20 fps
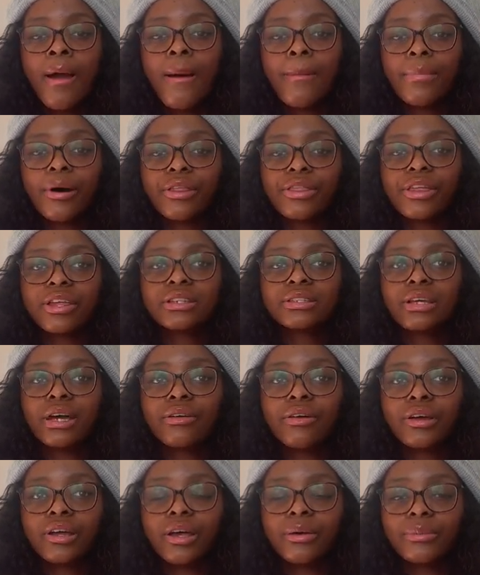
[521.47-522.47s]
but things I
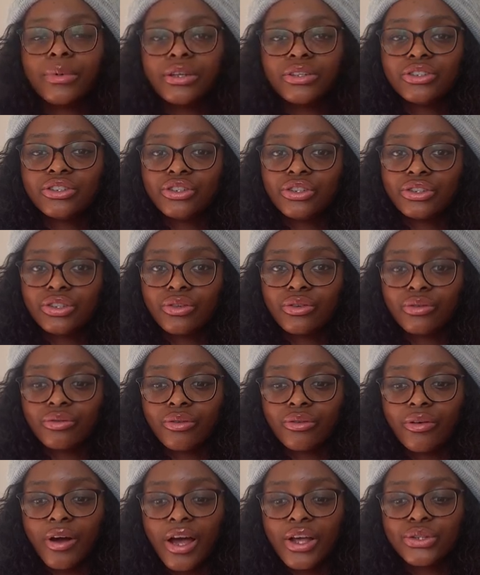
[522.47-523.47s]
recommend you to
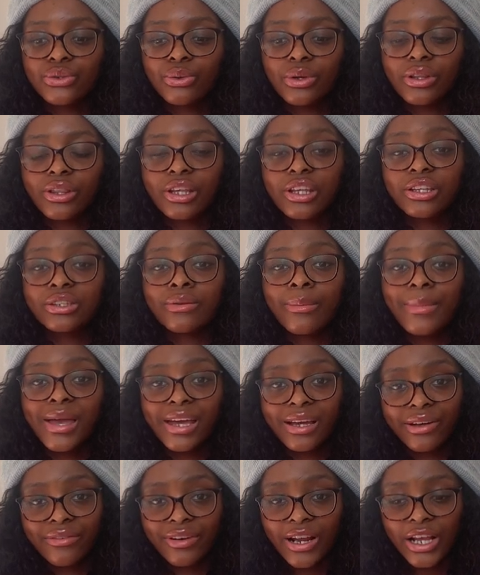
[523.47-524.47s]
revise with is
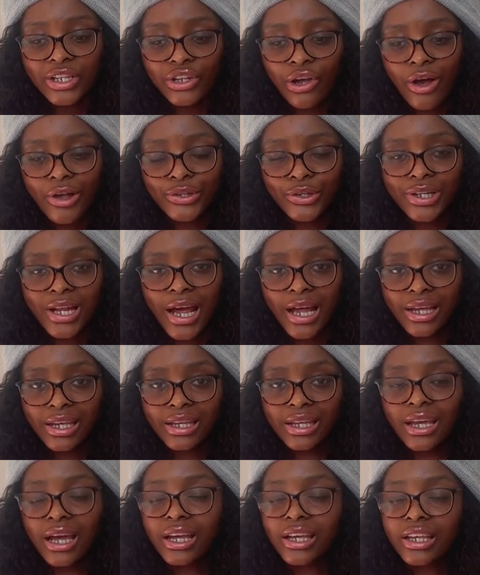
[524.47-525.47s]
make flashcards on
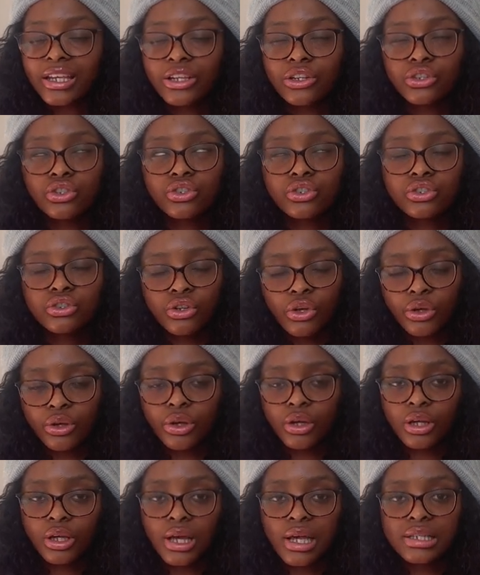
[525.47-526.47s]
Anki. Anki is so
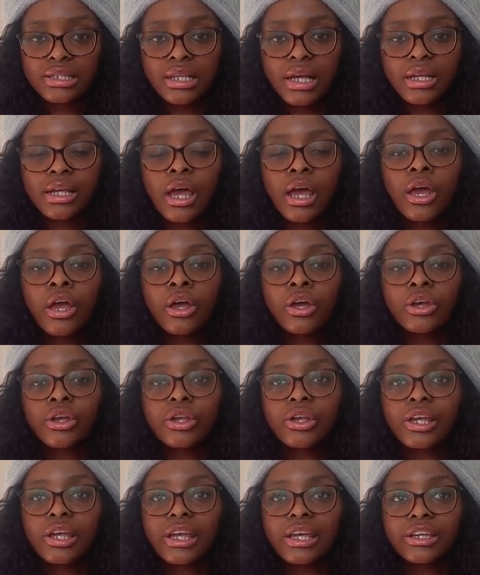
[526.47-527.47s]
good, guys. Like,
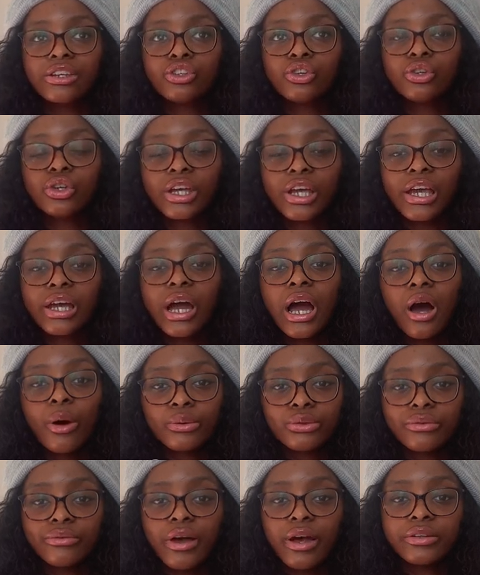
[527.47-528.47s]
it
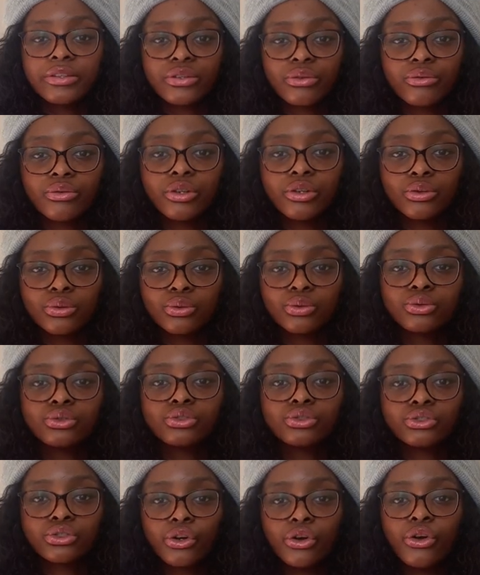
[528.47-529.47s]
helps with active recall
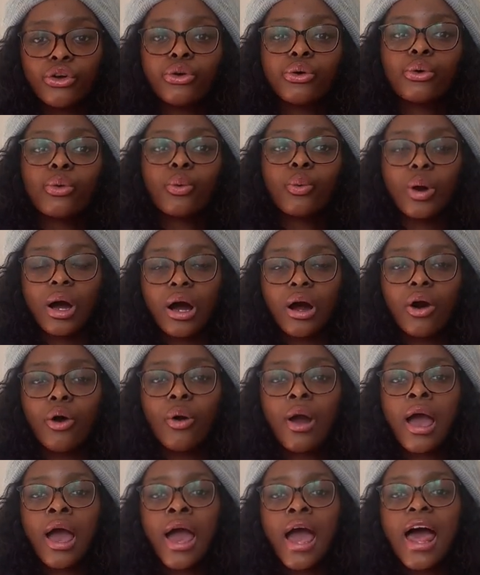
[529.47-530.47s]
so
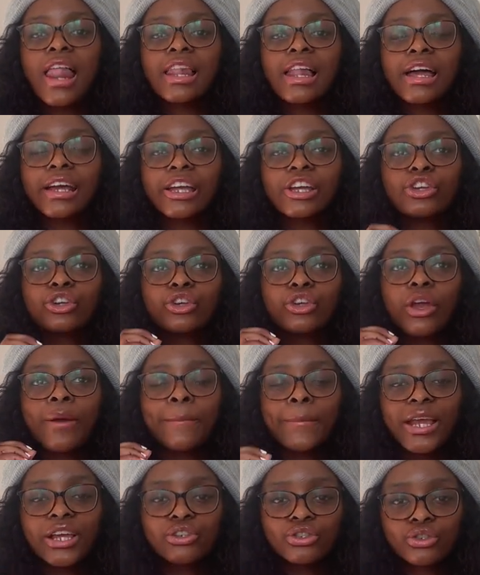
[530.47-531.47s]
well, and like it
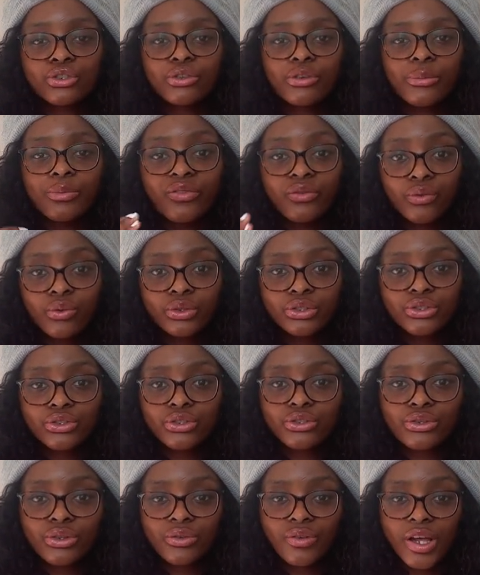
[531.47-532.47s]
makes you, forces
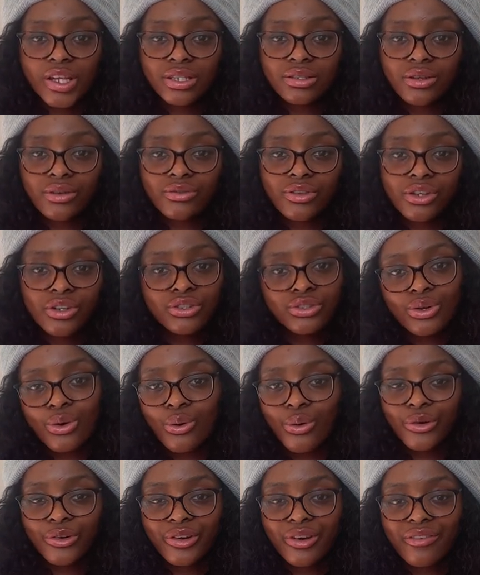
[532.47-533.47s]
you to revise stuff that you don't
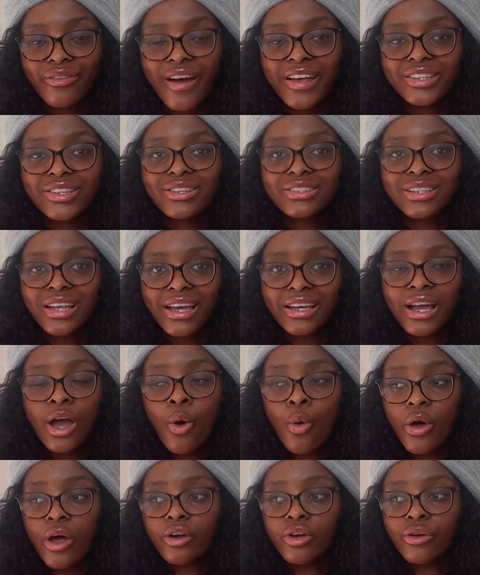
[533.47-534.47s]
want to revise, because like
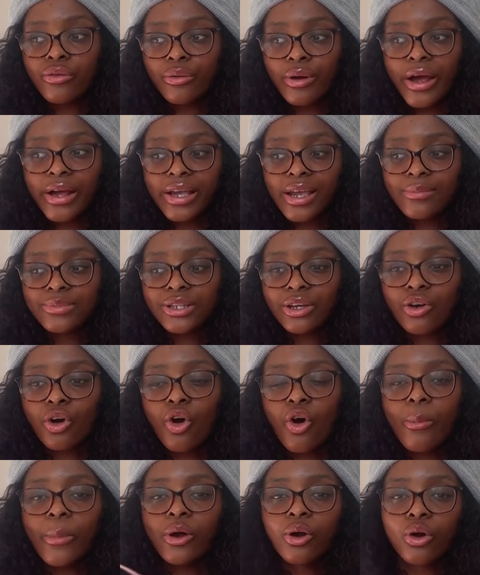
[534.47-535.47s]
when I go through Anki, it's like,
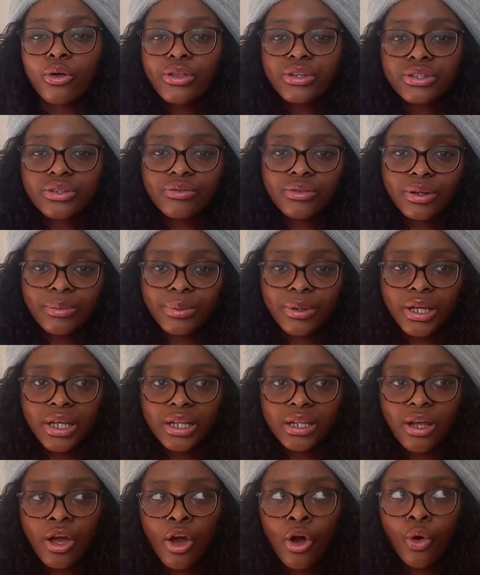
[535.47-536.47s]
oh my god, this is
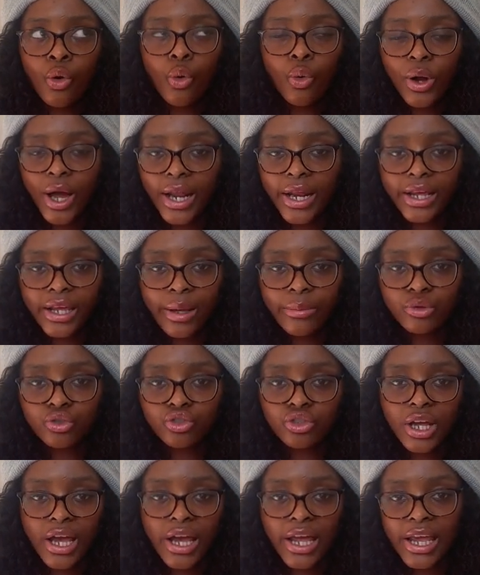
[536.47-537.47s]
flipping organic
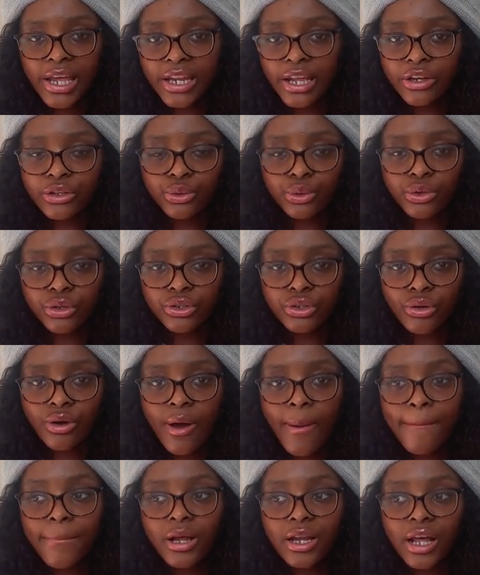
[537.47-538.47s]
chemistry, I hate it, I don't want to do
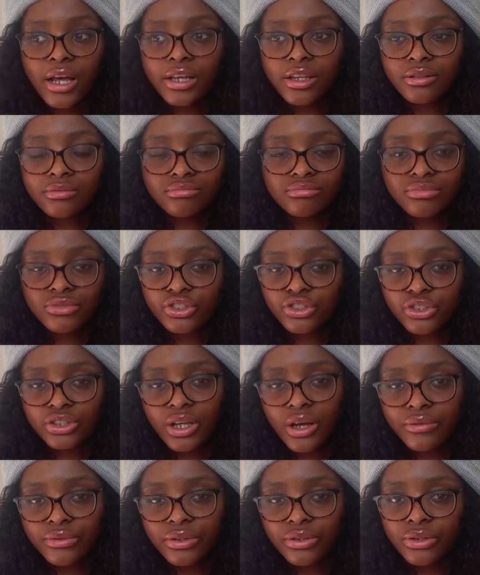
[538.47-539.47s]
it. But like, you just
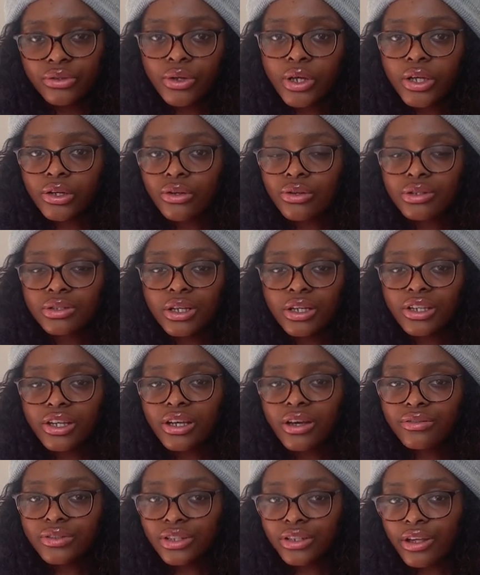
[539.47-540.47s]
have to do it, because like
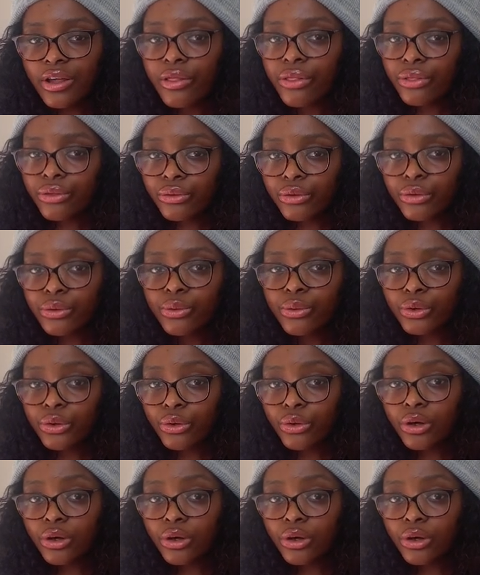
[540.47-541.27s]
you have to get through all your